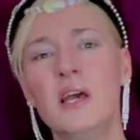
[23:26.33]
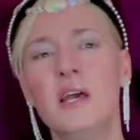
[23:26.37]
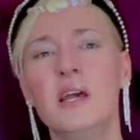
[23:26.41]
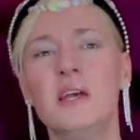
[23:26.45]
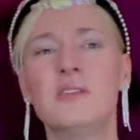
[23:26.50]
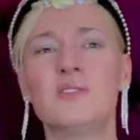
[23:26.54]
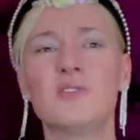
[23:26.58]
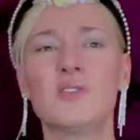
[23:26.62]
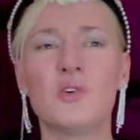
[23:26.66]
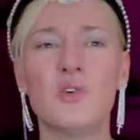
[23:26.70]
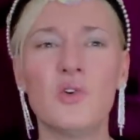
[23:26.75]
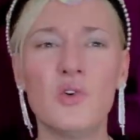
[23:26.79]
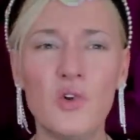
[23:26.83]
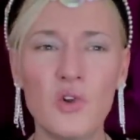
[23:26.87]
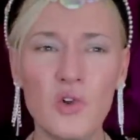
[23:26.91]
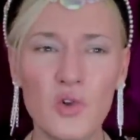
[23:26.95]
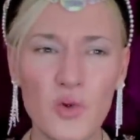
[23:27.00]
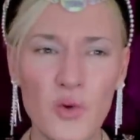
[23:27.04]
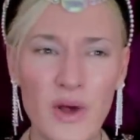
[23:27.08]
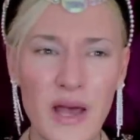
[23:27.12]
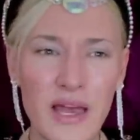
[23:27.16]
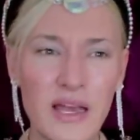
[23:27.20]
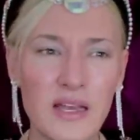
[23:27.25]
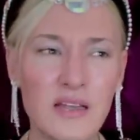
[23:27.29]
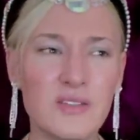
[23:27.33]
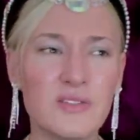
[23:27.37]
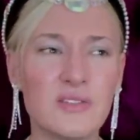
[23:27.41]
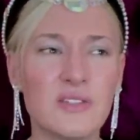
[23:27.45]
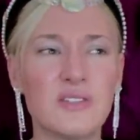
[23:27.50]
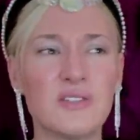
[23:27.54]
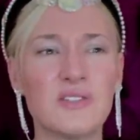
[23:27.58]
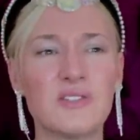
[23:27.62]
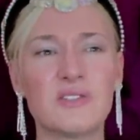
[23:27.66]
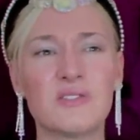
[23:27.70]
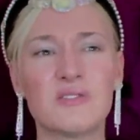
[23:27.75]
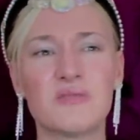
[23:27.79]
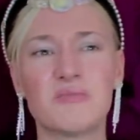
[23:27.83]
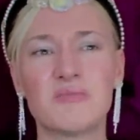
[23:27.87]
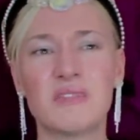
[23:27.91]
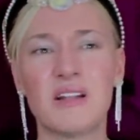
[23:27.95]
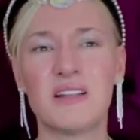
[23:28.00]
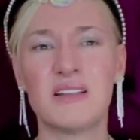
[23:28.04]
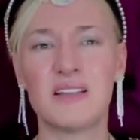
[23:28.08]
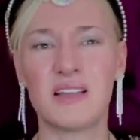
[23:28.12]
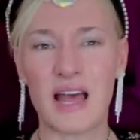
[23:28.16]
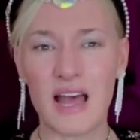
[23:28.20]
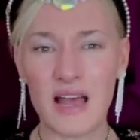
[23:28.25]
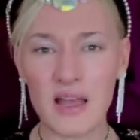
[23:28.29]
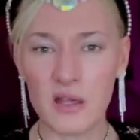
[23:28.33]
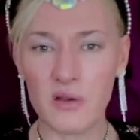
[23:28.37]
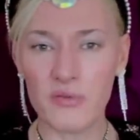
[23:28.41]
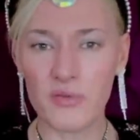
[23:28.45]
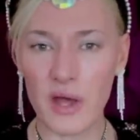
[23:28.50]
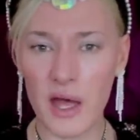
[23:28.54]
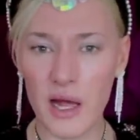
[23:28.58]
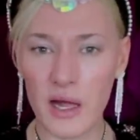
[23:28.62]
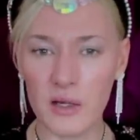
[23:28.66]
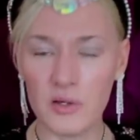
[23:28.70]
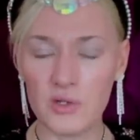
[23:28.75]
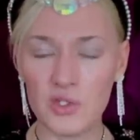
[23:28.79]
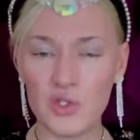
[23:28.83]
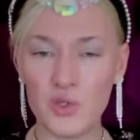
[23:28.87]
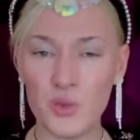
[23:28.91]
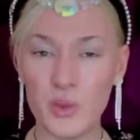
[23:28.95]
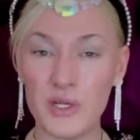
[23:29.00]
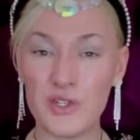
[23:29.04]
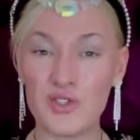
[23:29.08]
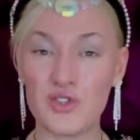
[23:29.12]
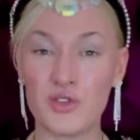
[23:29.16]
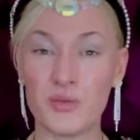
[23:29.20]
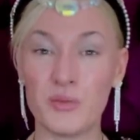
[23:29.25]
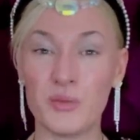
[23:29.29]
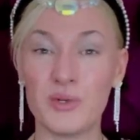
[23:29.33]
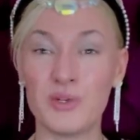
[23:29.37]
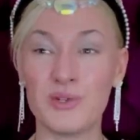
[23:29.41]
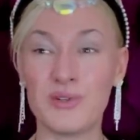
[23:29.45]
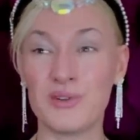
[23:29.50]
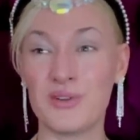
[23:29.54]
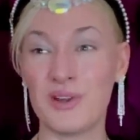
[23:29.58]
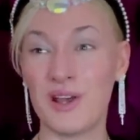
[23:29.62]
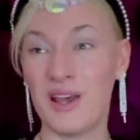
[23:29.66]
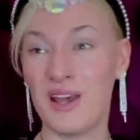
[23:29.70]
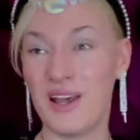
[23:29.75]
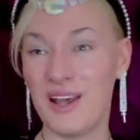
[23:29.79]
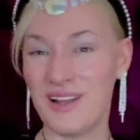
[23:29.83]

It's always this lack of altruism and